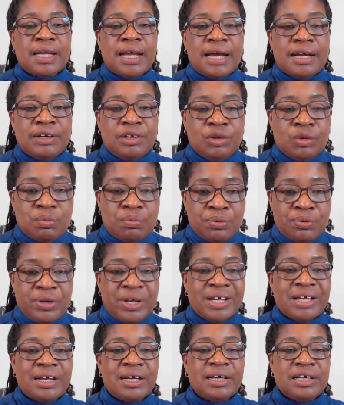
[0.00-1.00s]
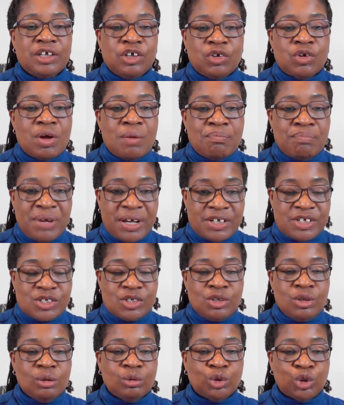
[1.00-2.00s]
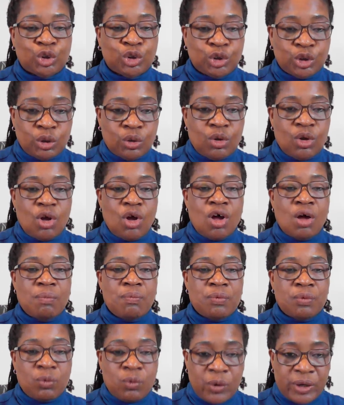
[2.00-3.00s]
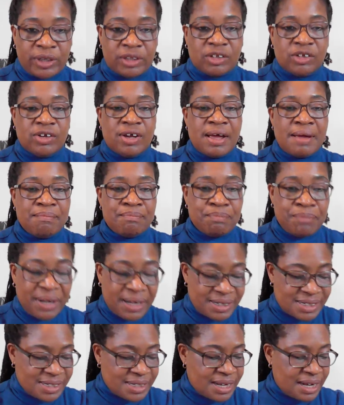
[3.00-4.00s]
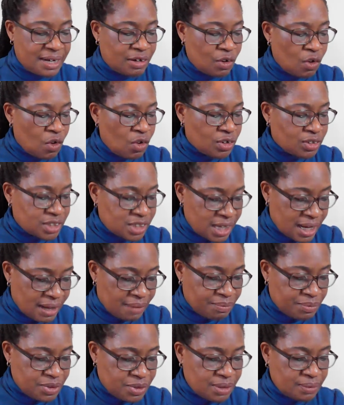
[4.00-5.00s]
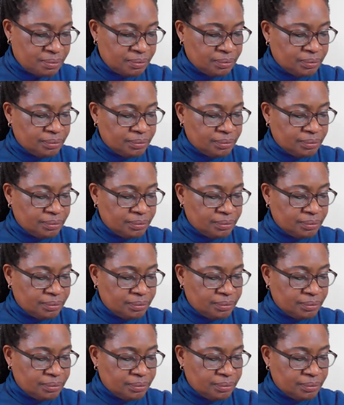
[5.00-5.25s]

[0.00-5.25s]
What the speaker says: And you bring your best. You show up with your best at all times.